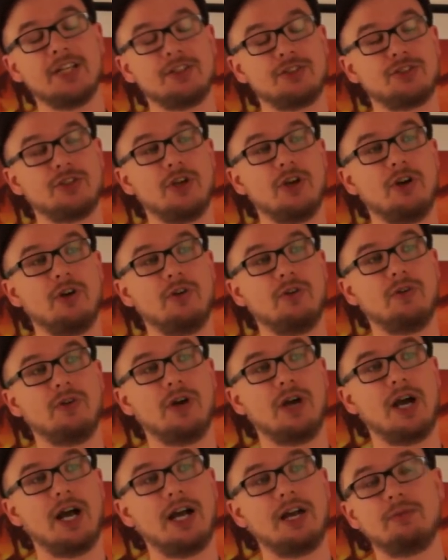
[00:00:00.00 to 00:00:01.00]

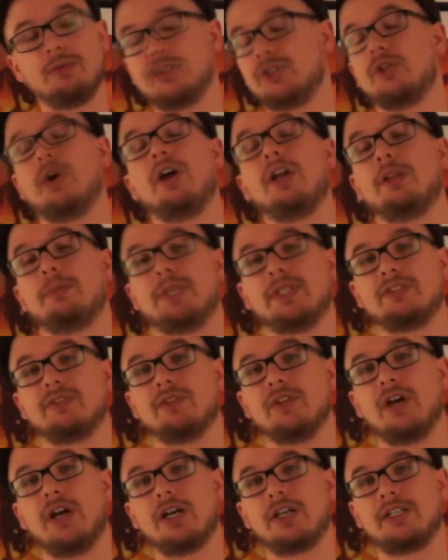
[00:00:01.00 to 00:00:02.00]
So I wish you all the best
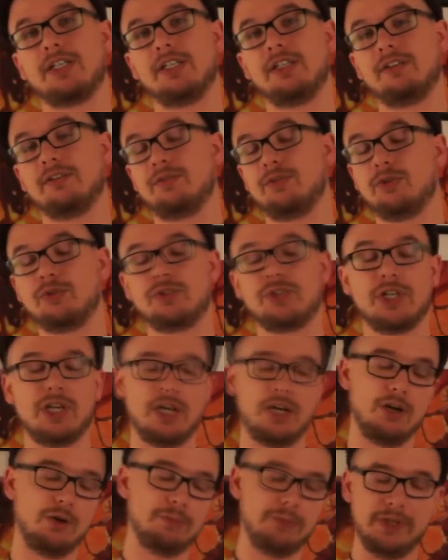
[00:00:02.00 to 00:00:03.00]
of luck in the future.
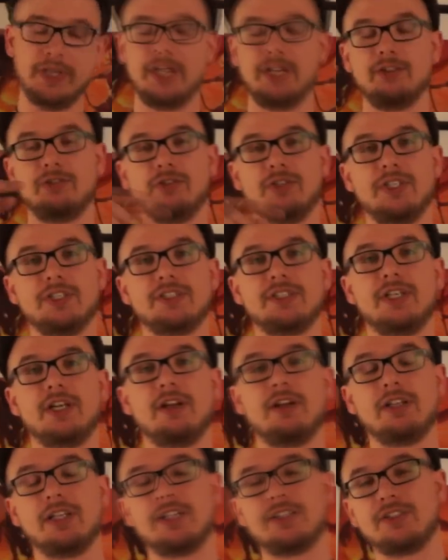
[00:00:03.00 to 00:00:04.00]
I hope you get into Disney
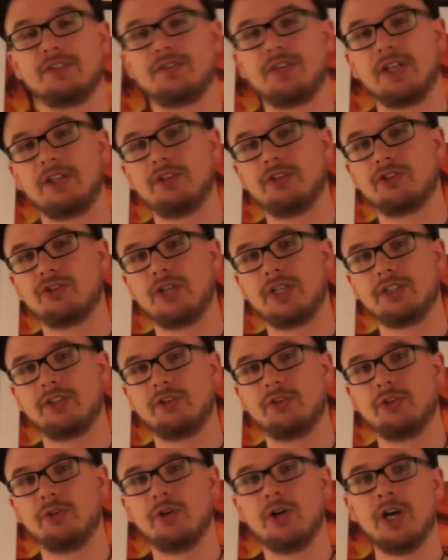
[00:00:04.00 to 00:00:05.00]
and all that stuff that you're trying
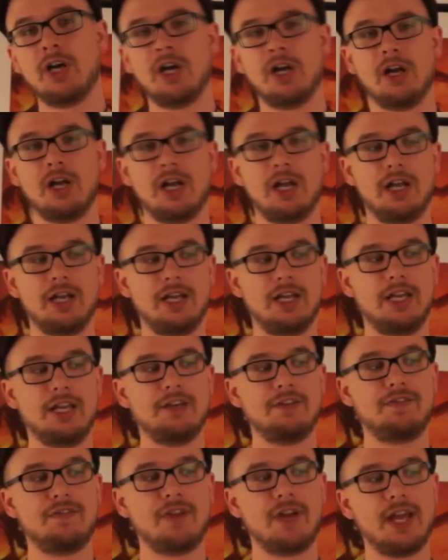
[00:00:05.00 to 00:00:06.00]
to do.
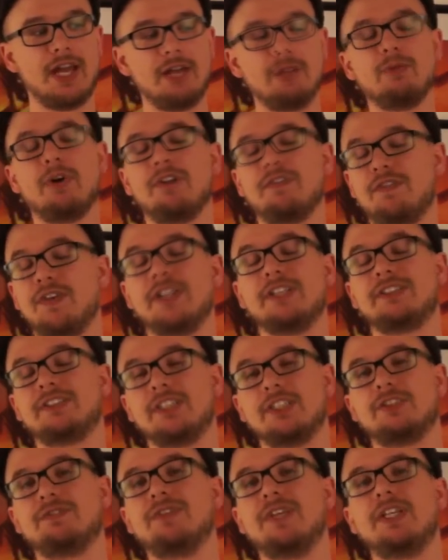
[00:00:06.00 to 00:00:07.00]
If anyone thinks
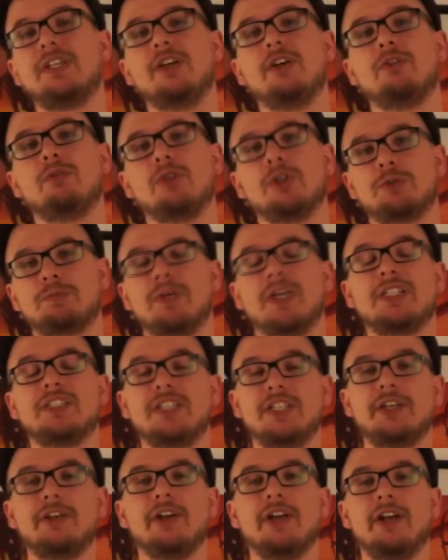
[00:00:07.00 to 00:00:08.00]
this video was
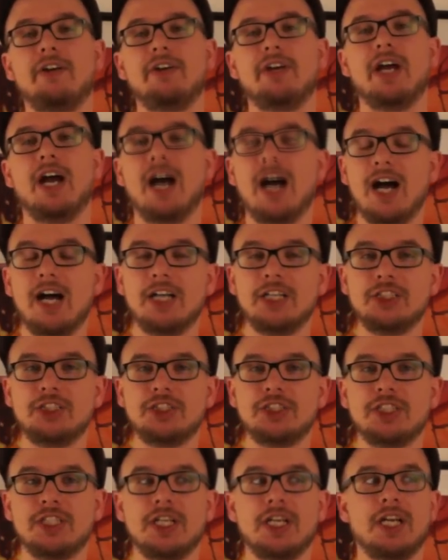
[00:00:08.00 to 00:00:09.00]
particularly
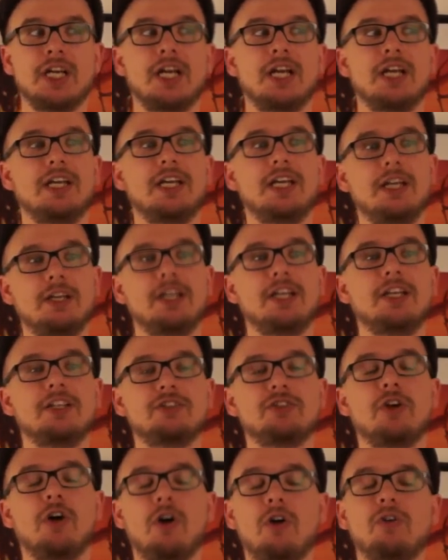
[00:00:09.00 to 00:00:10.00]
harsh, it
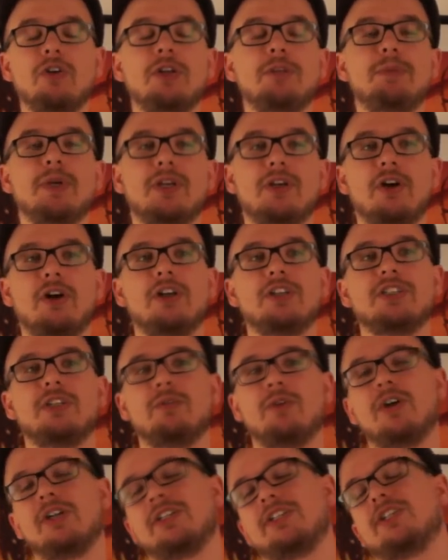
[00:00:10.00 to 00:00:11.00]
is only because
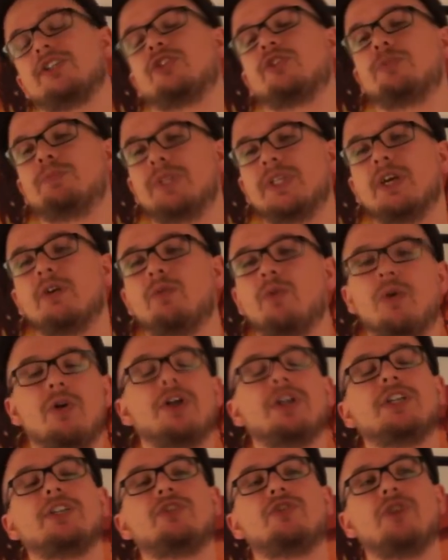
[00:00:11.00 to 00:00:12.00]
I want this to be a
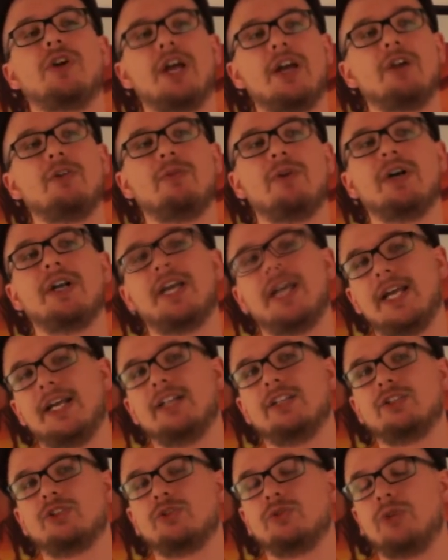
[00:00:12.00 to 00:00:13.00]
warning to everyone
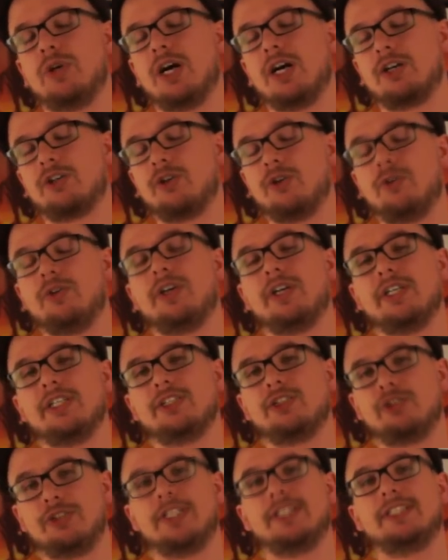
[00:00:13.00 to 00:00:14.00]
else who are
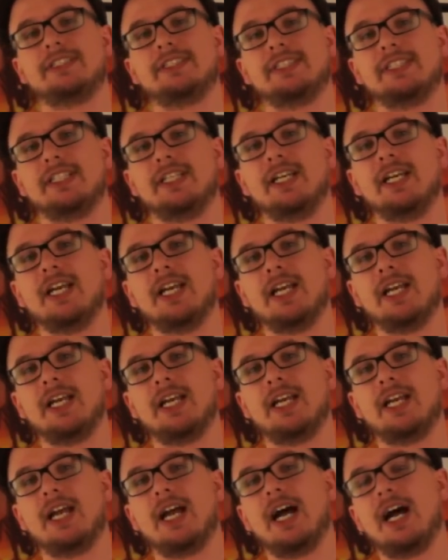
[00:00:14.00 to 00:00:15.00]
currently tracing.
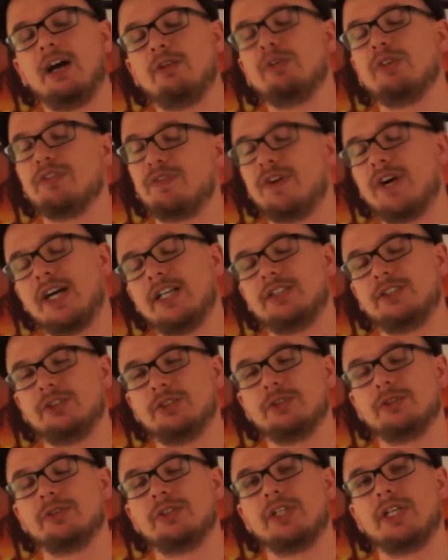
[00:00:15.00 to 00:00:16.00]
I will find
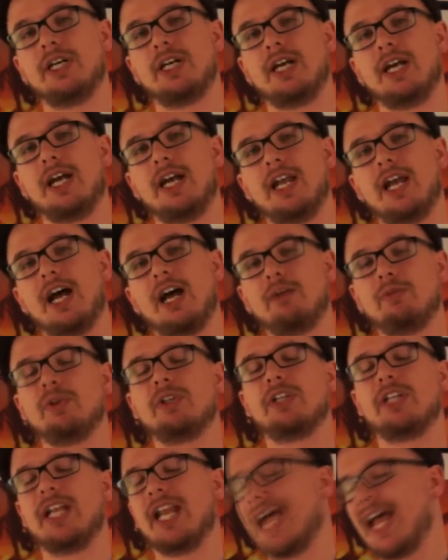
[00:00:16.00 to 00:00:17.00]
you and I
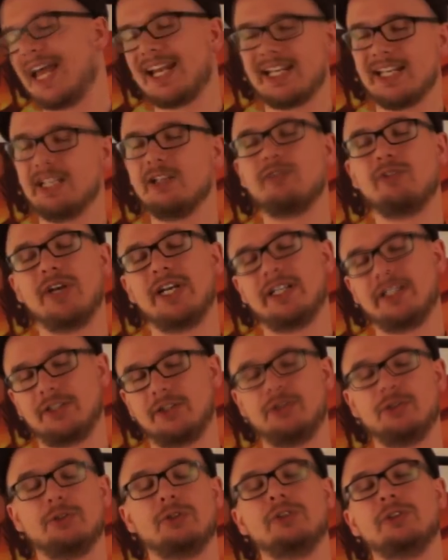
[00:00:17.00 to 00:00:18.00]
will gladly
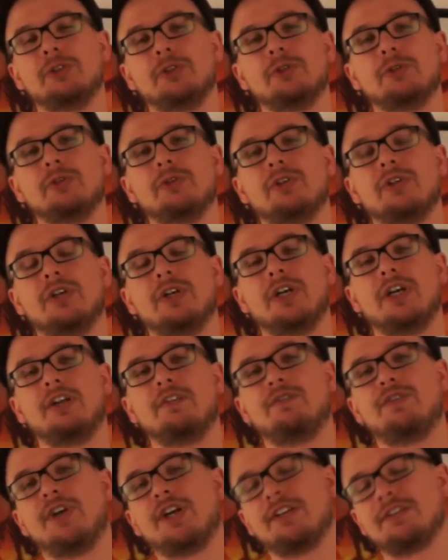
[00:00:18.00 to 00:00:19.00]
ridicule you
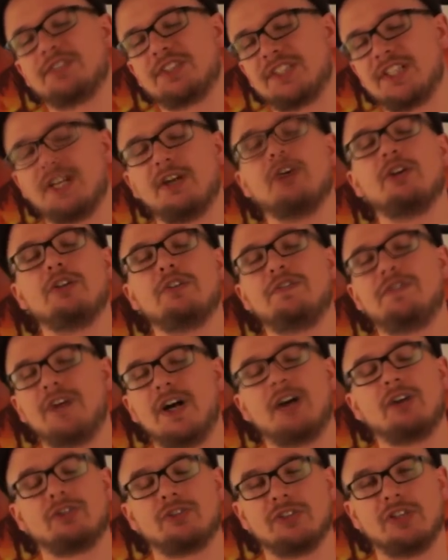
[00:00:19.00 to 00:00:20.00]
in front of several
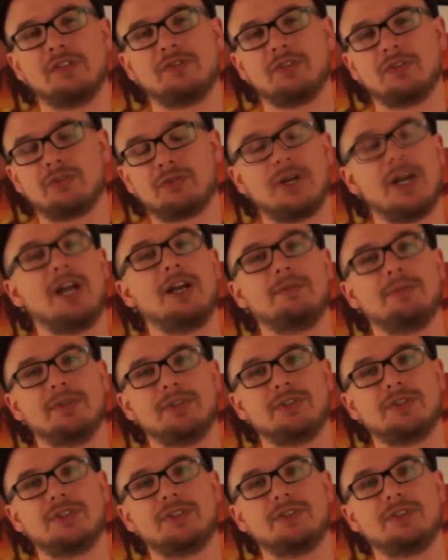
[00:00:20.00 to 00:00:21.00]
thousand of
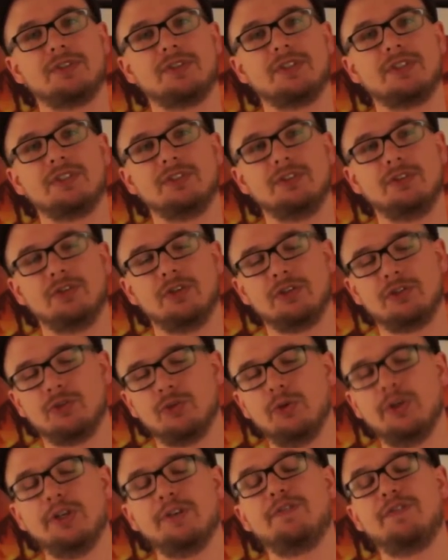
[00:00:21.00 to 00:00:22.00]
subscribers. You are
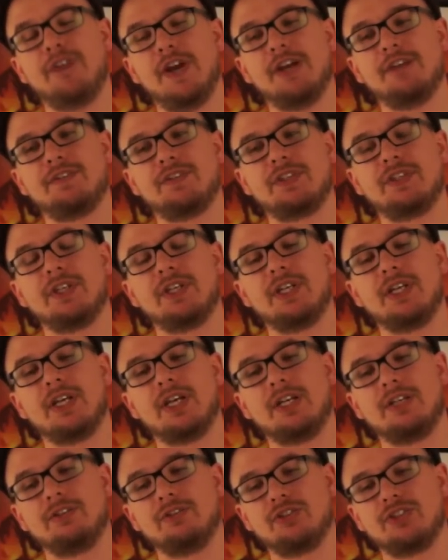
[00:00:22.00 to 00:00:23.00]
doing theft,
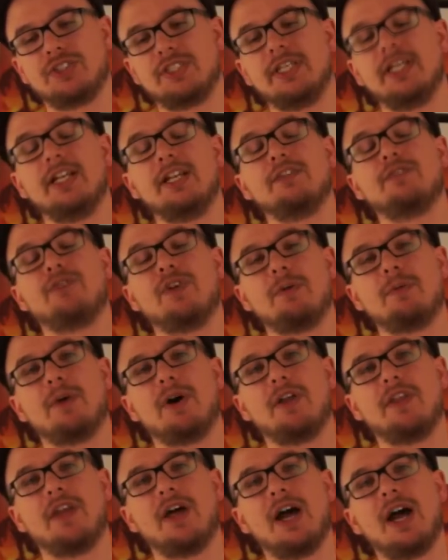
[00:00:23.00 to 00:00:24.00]
you're stealing from
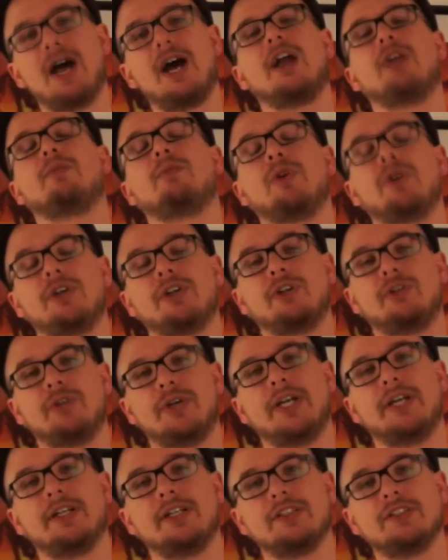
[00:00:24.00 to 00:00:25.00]
other hardworking
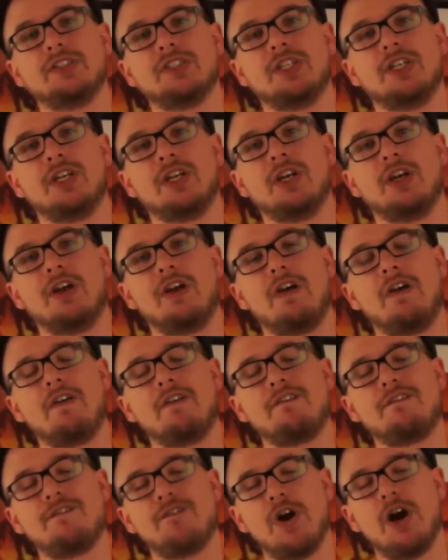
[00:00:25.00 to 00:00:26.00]
creators.
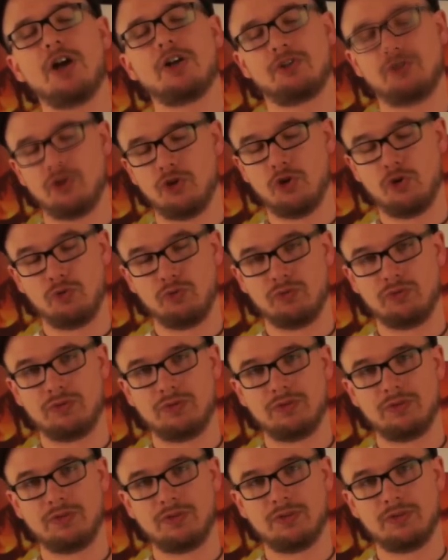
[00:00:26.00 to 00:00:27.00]
Fuck you.
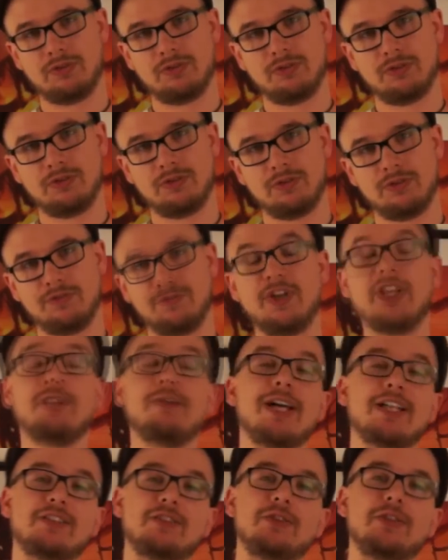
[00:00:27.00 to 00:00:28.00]
For
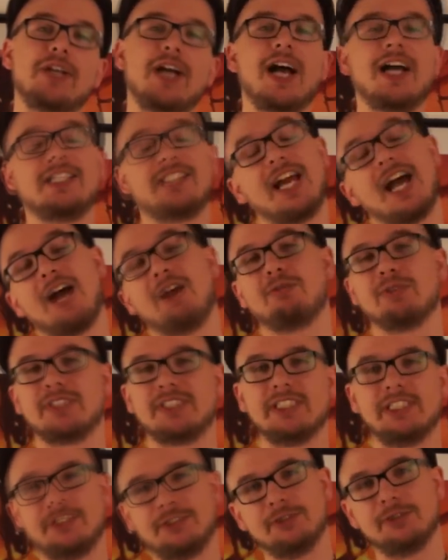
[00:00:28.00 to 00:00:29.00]
the rest of you guys, I will
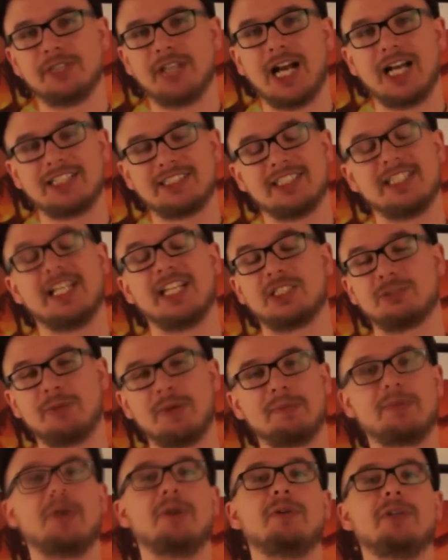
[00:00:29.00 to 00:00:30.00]
see you guys in the next
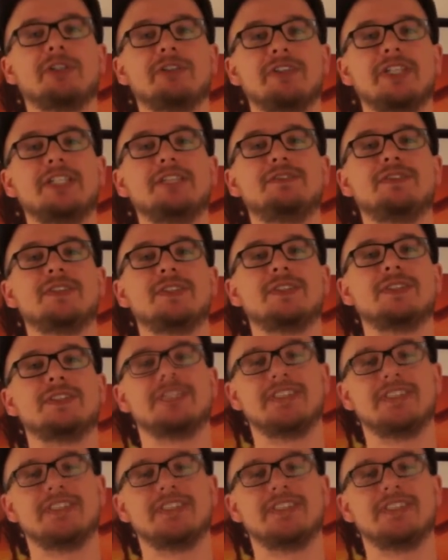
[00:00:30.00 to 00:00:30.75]
webcomic relief.